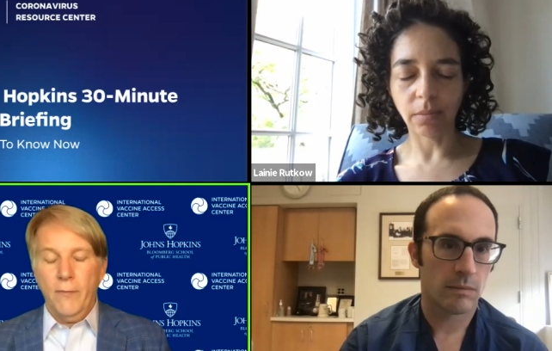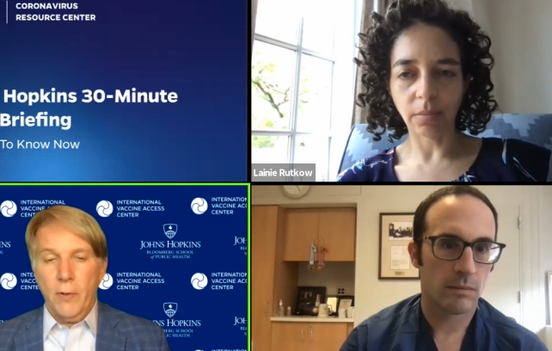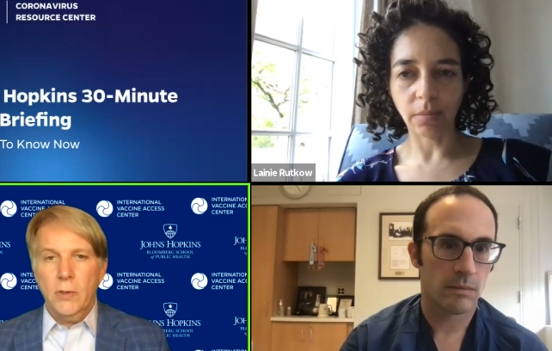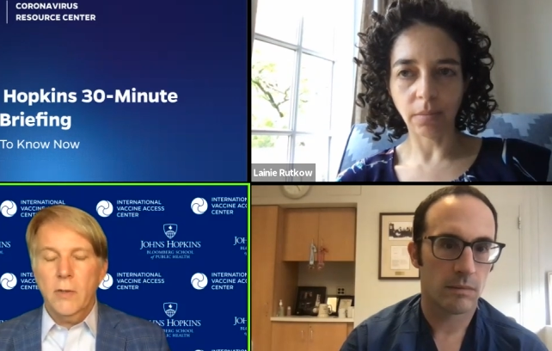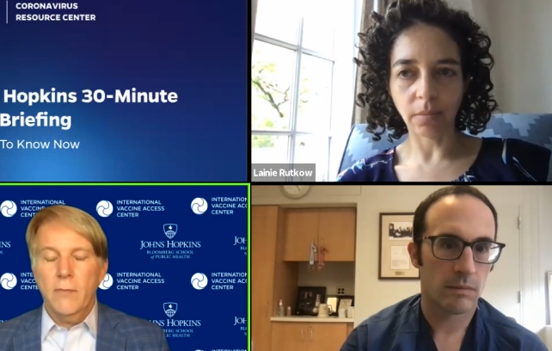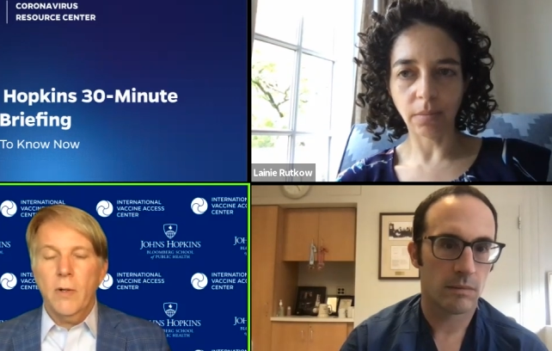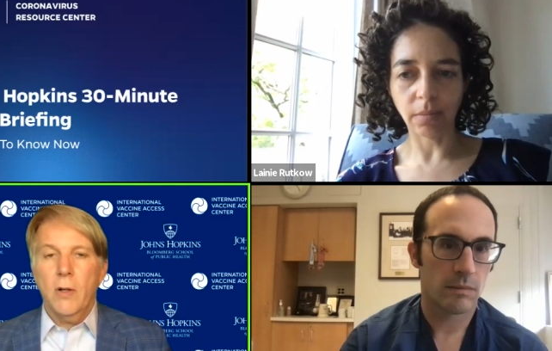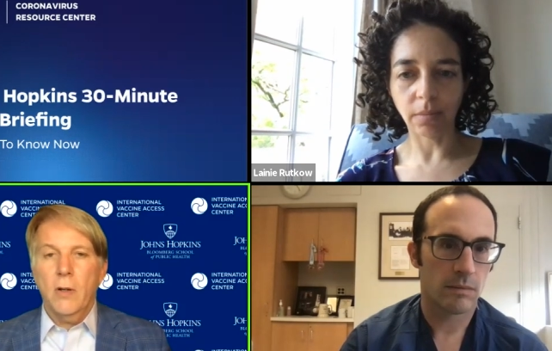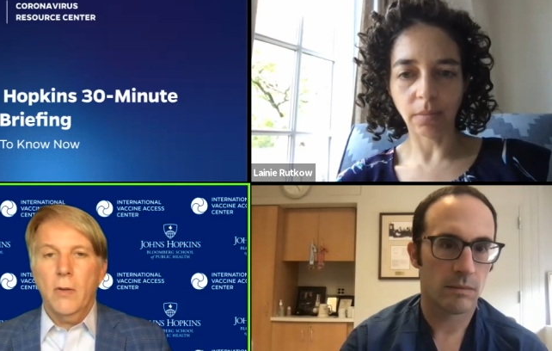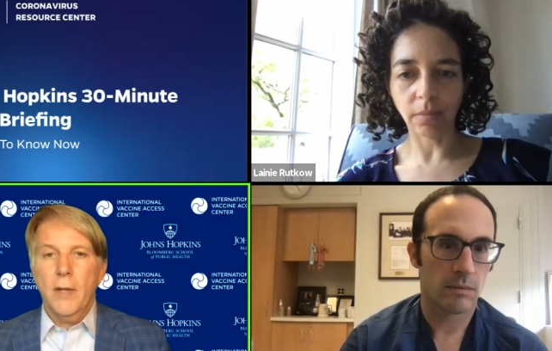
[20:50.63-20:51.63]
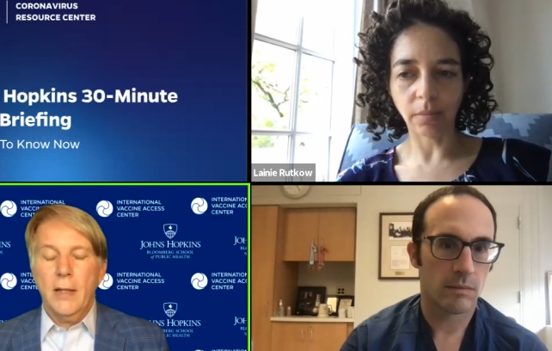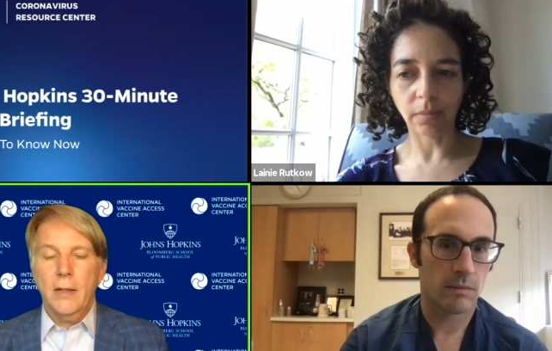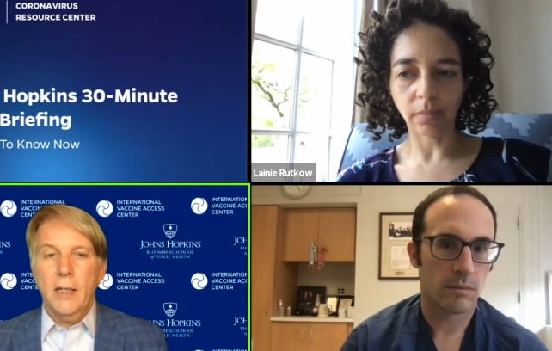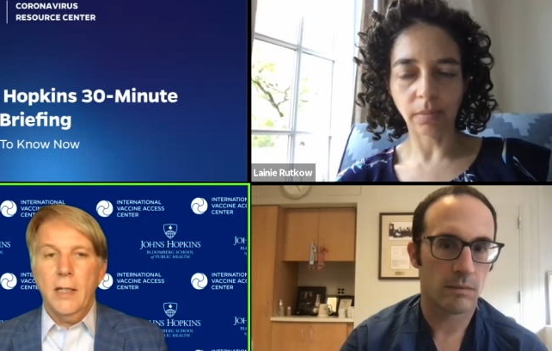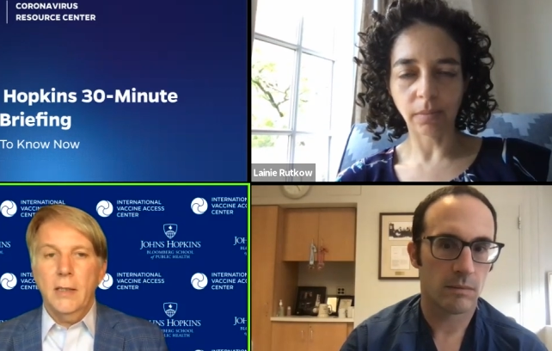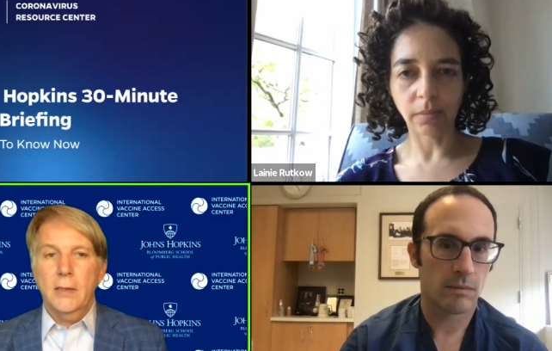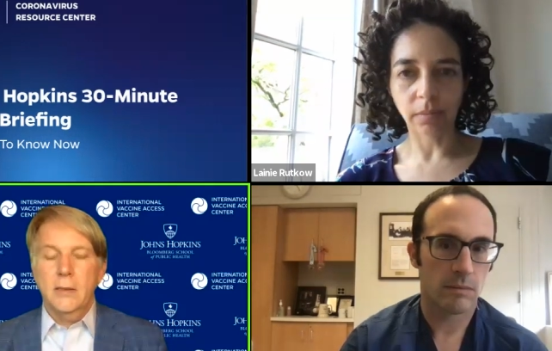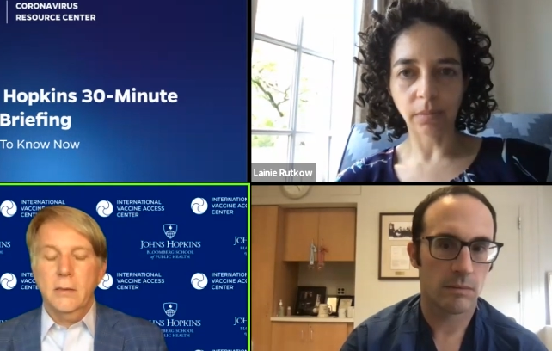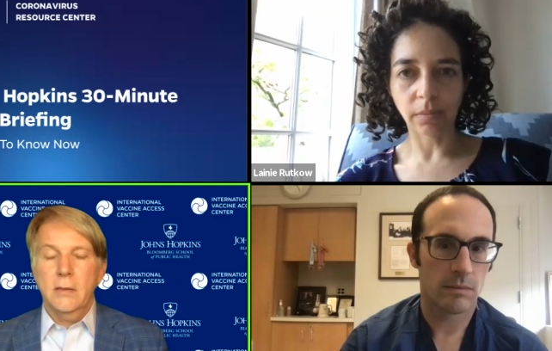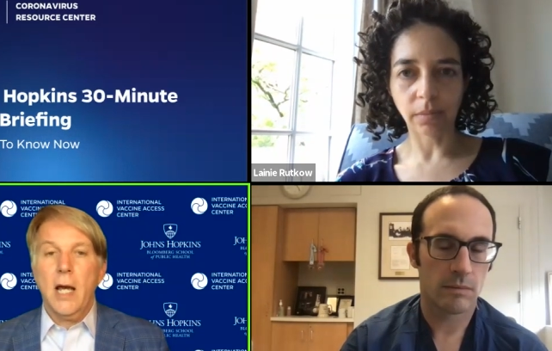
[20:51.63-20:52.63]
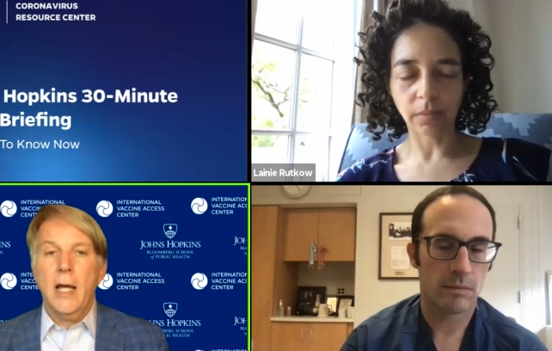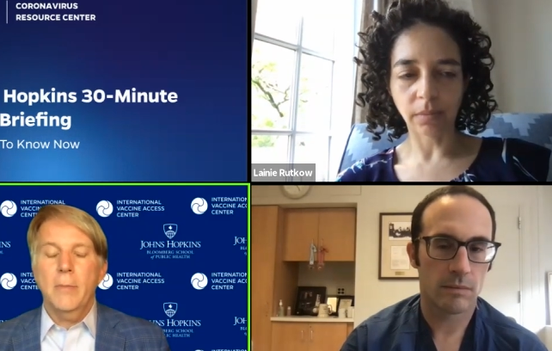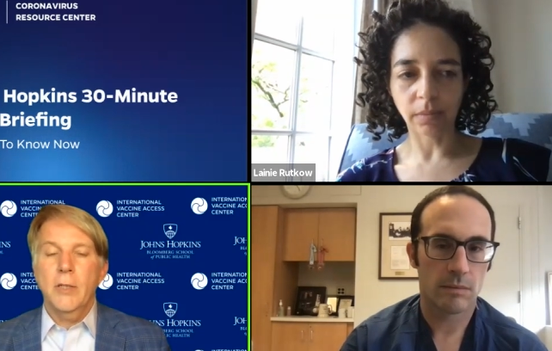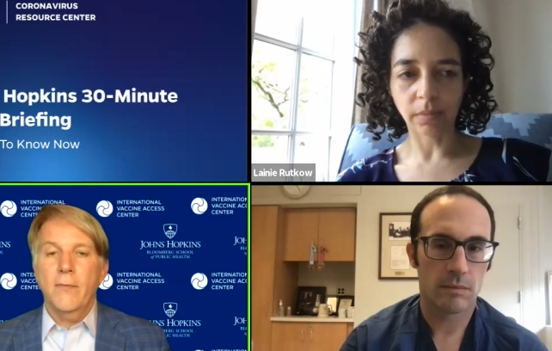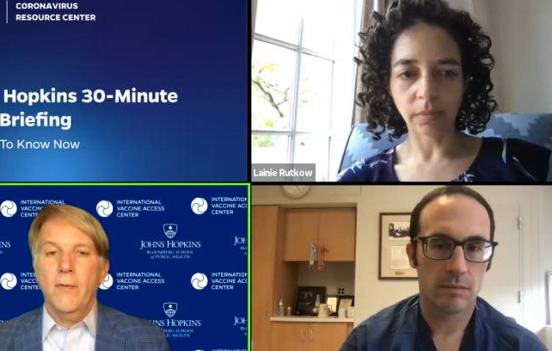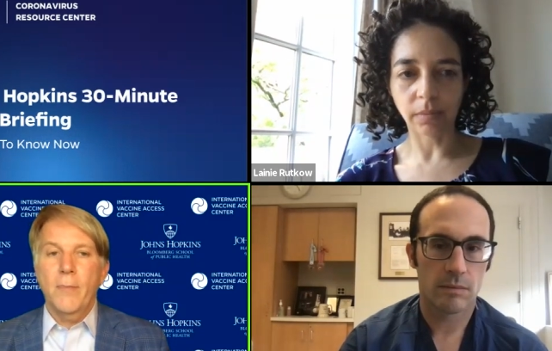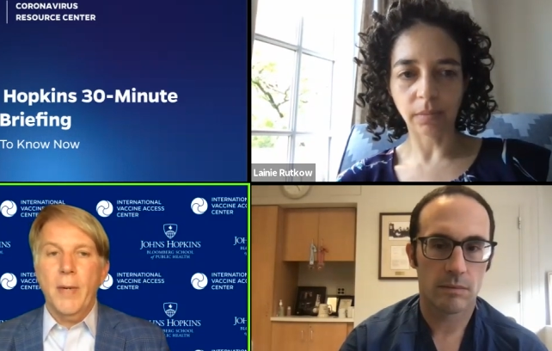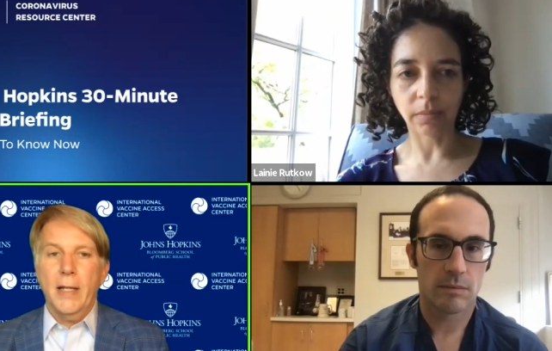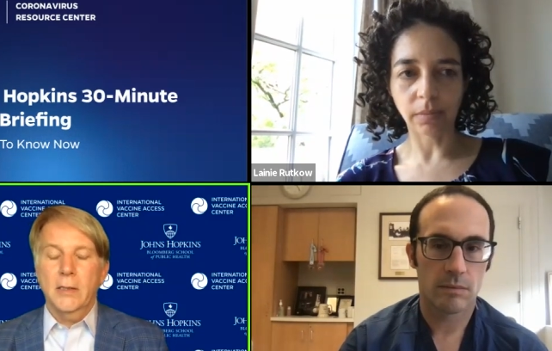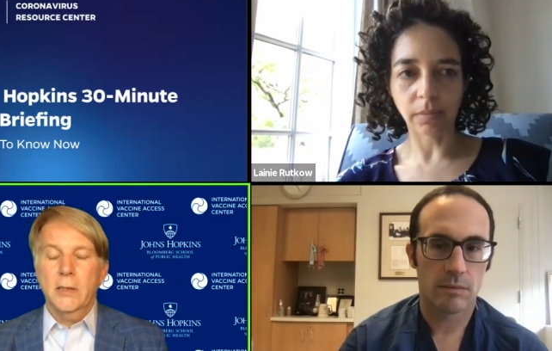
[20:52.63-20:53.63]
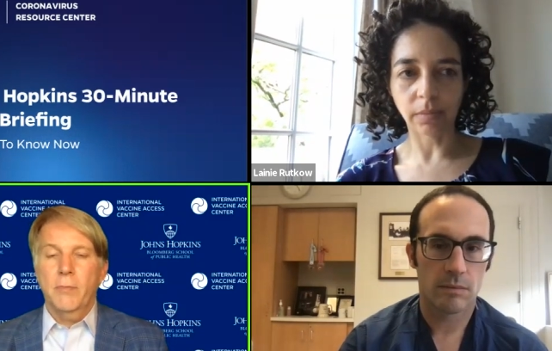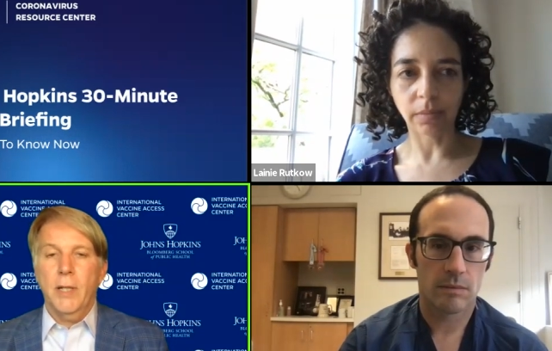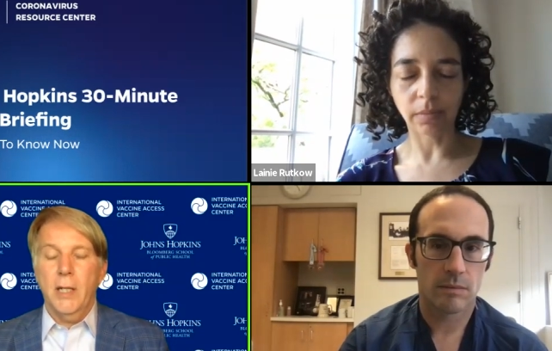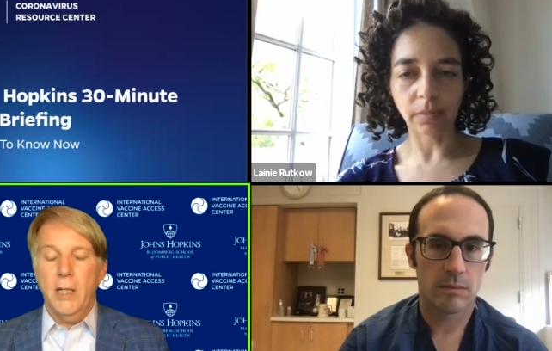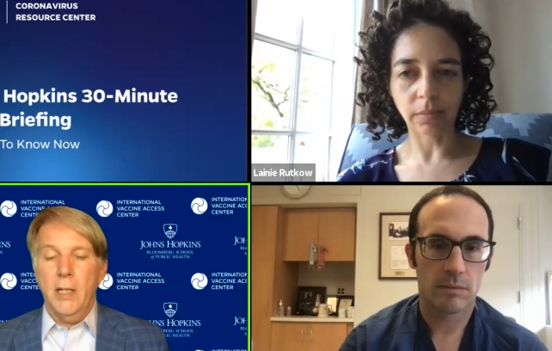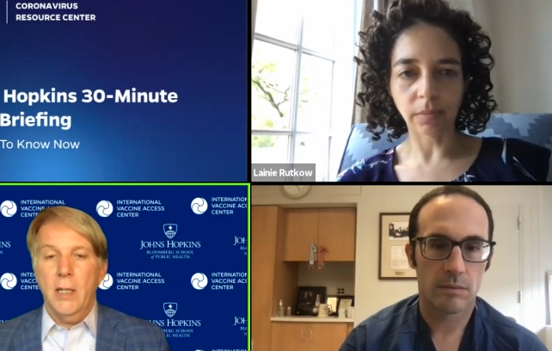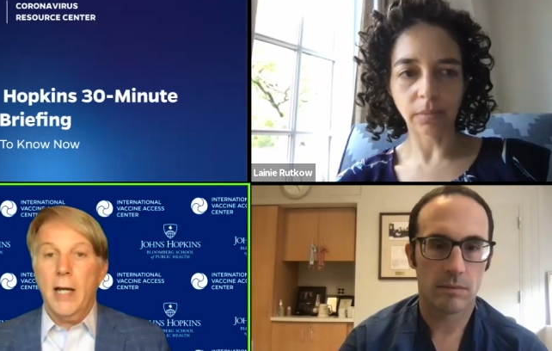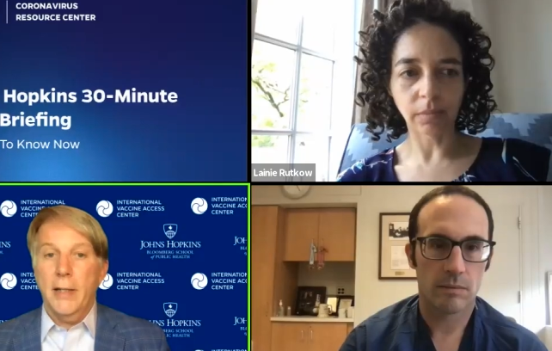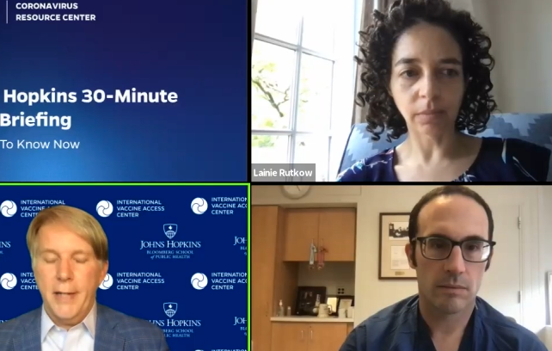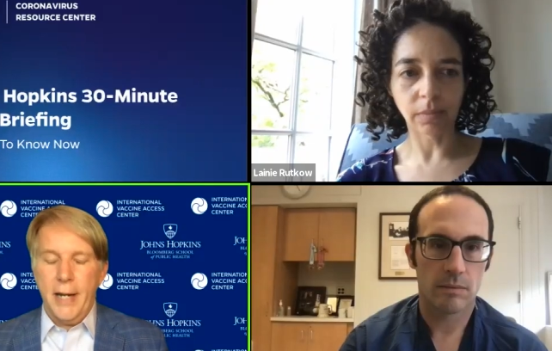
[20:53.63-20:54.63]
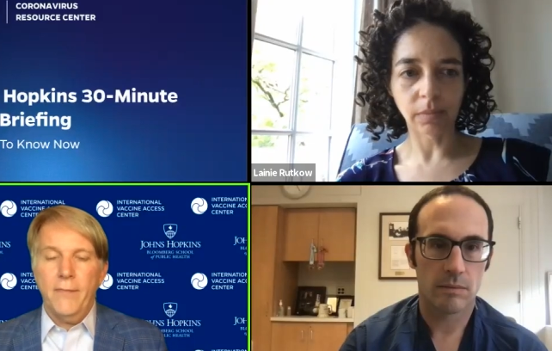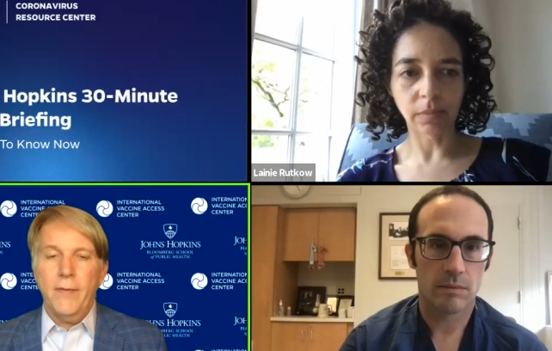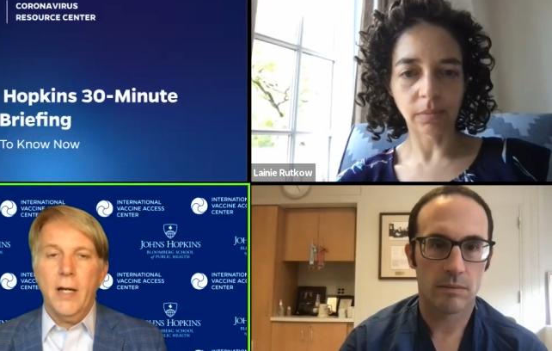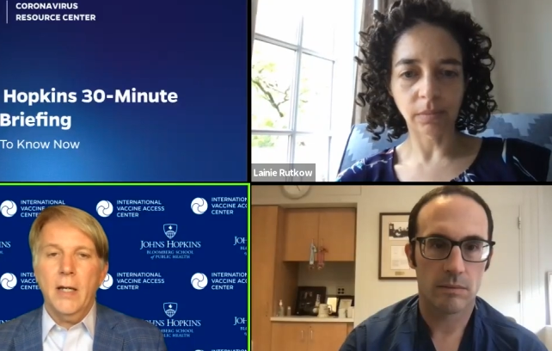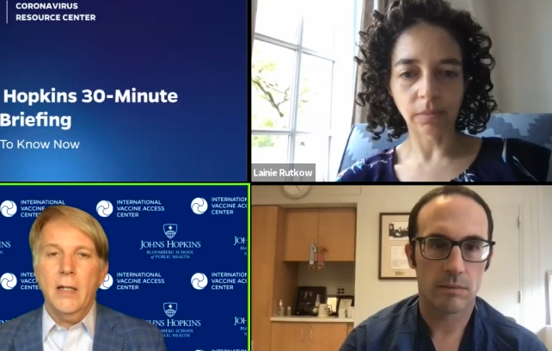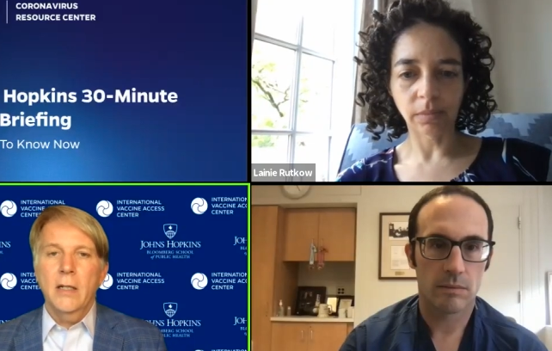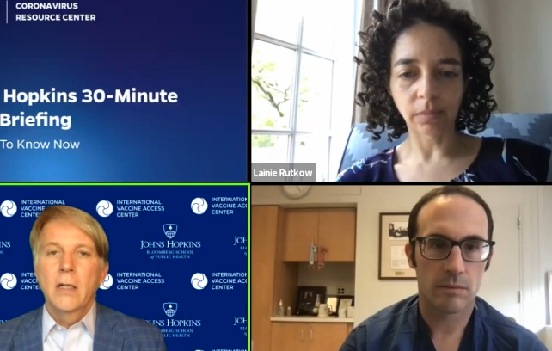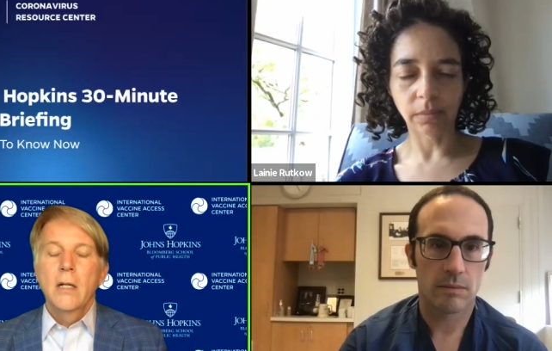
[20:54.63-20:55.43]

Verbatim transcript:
Speaker 1: first of all, that these types of events be identified